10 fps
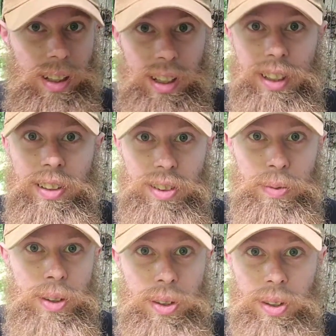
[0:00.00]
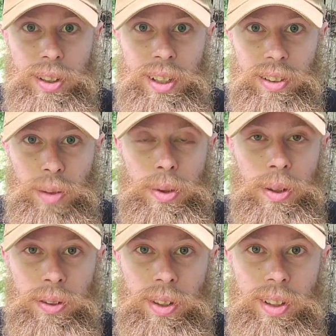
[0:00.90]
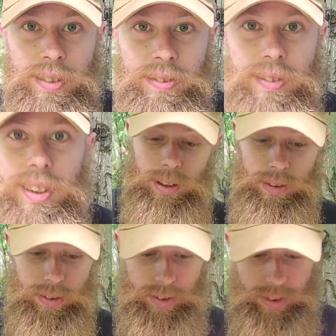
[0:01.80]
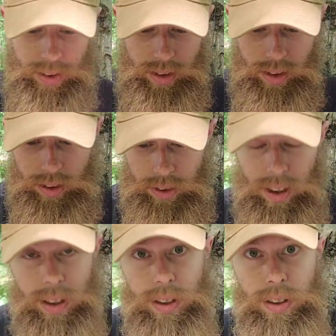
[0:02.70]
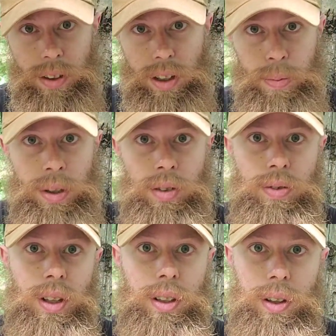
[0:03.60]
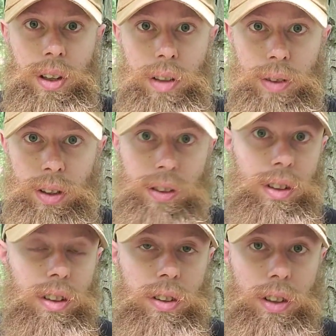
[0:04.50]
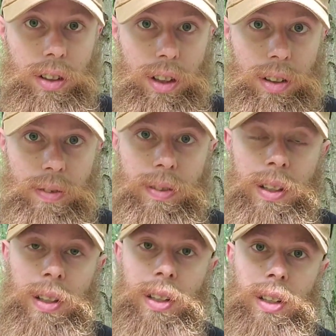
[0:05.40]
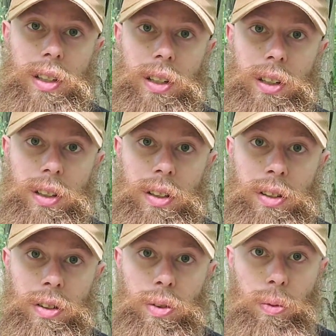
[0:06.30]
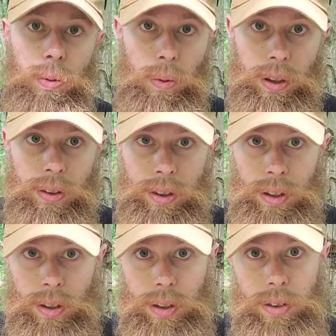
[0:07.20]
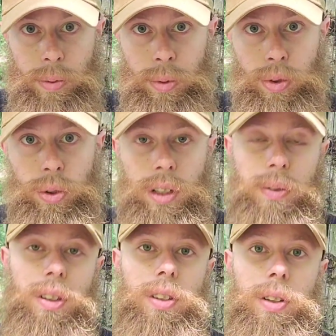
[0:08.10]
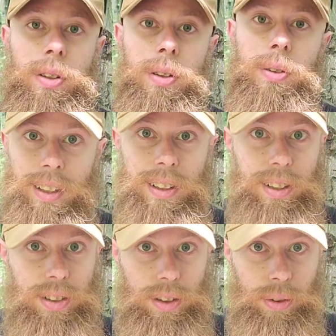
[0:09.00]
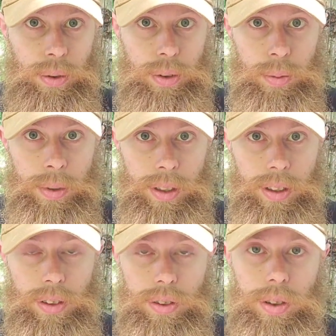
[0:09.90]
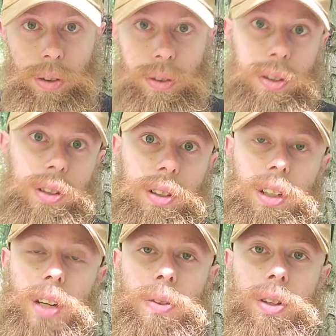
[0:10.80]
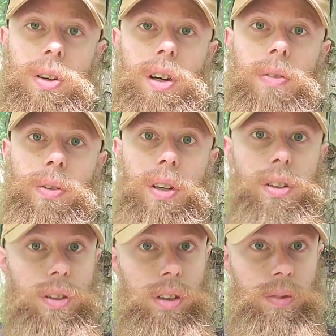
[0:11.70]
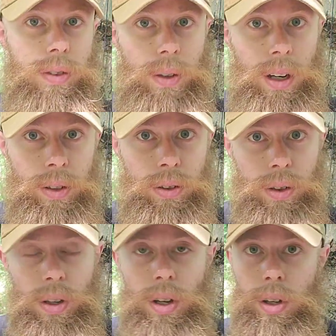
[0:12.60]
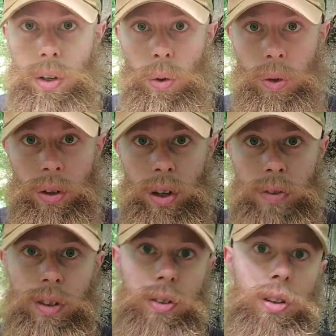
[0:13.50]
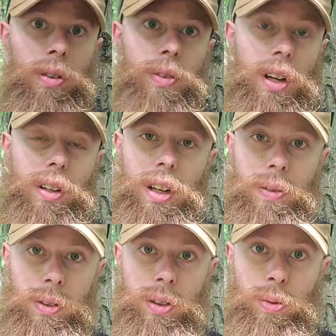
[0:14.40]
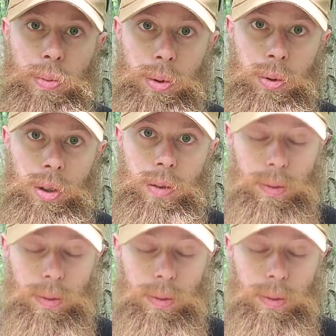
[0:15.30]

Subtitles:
I need something to drink because I'm thirsty. Now, say that you're not a big fan of coffee because of the acidity. There is one simple trick I'm going to tell you. Is to throw a little bit of salt in with the coffee, rather the coffee grounds or the coffee itself after it's brewed.